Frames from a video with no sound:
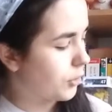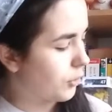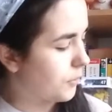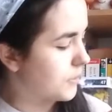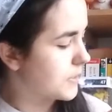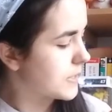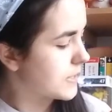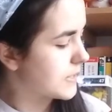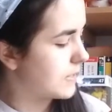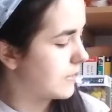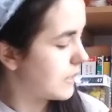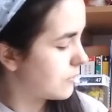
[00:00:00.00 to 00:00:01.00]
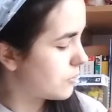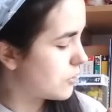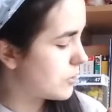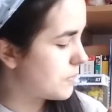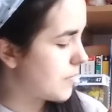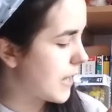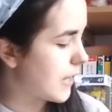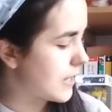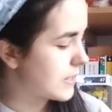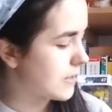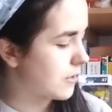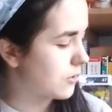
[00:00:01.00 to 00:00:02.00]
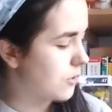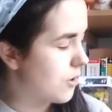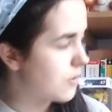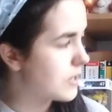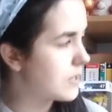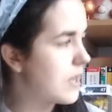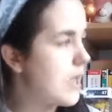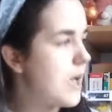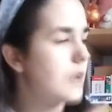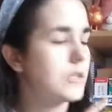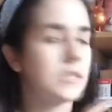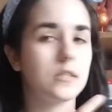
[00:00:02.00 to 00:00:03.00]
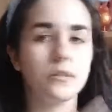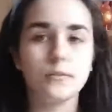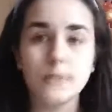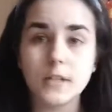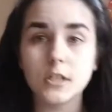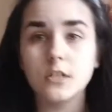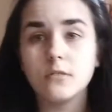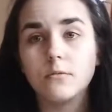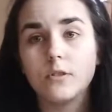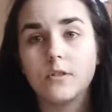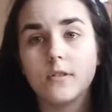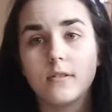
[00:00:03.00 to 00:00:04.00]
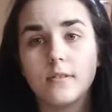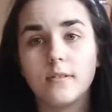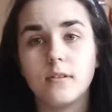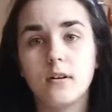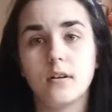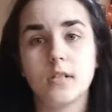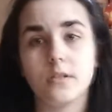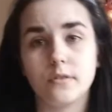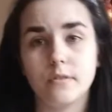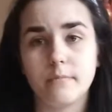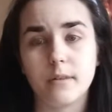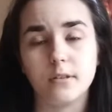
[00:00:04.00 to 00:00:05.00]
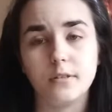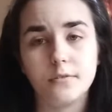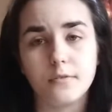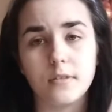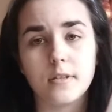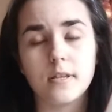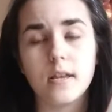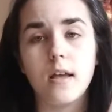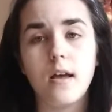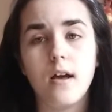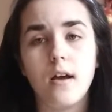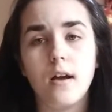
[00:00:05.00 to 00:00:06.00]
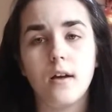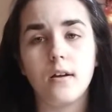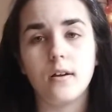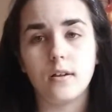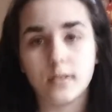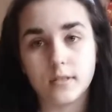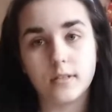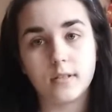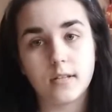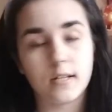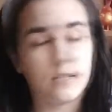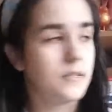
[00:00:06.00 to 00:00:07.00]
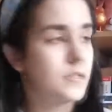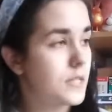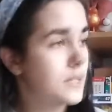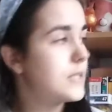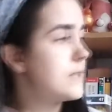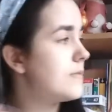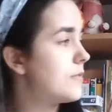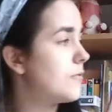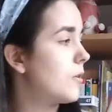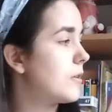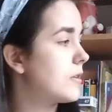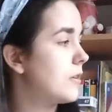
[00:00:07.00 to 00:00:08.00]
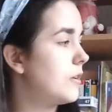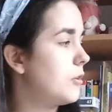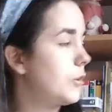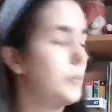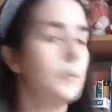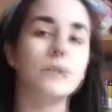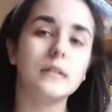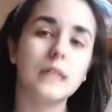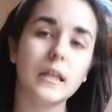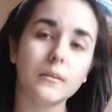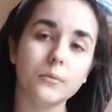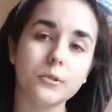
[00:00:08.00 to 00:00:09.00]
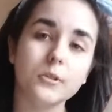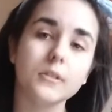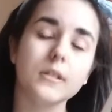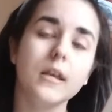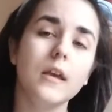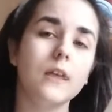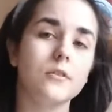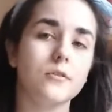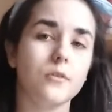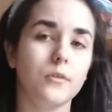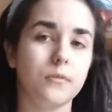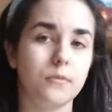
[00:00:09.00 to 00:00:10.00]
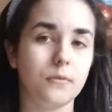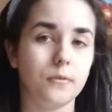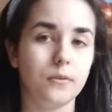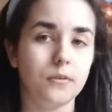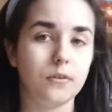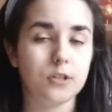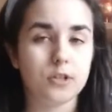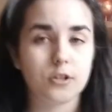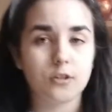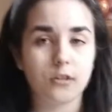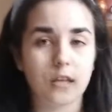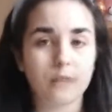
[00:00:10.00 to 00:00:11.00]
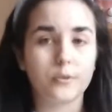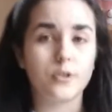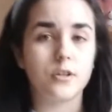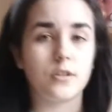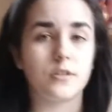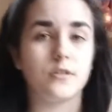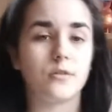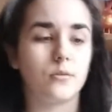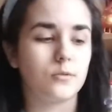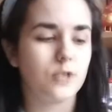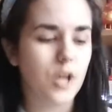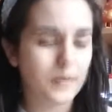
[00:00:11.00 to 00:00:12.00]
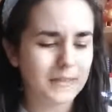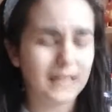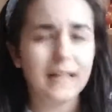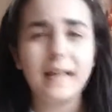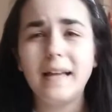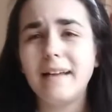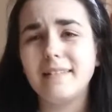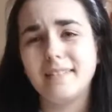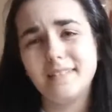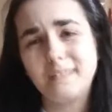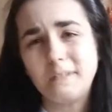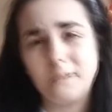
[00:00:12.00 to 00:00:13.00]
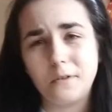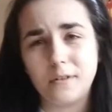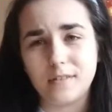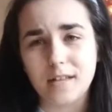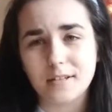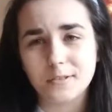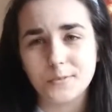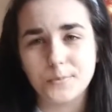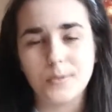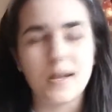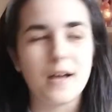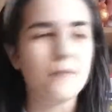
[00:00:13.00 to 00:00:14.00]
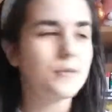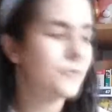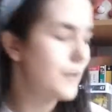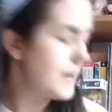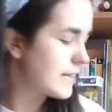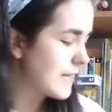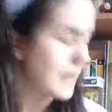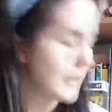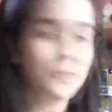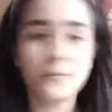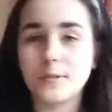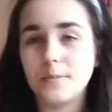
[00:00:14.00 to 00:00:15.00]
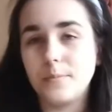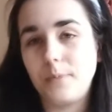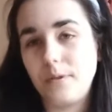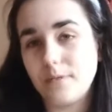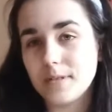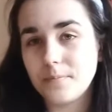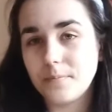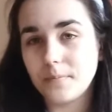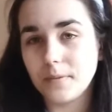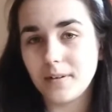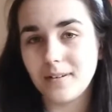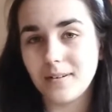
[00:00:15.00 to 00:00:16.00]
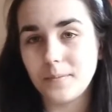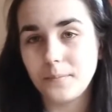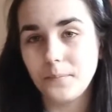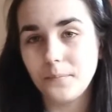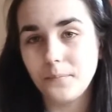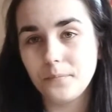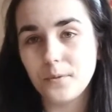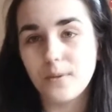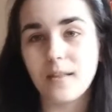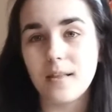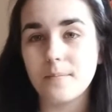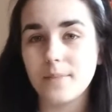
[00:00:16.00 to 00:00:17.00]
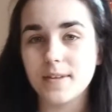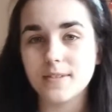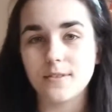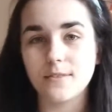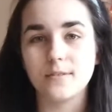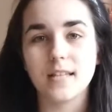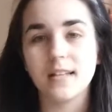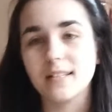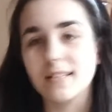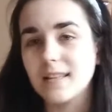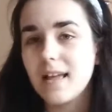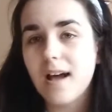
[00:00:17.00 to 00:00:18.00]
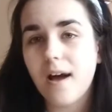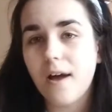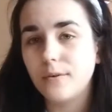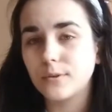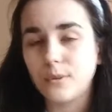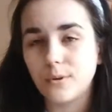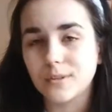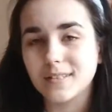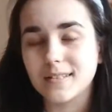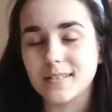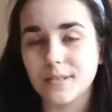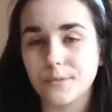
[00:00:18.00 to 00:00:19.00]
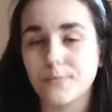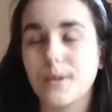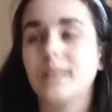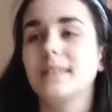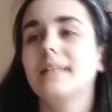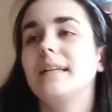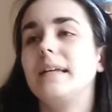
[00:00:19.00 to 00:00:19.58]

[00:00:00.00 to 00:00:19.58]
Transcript: Europe in 60 Languages by Gaston Doran. It's not fiction, which tells you about different. Exactly 60 different European languages, so if each language has its own chapter. I didn't really like this book. I was really excited with the previous book club picks. I decided I will order this one.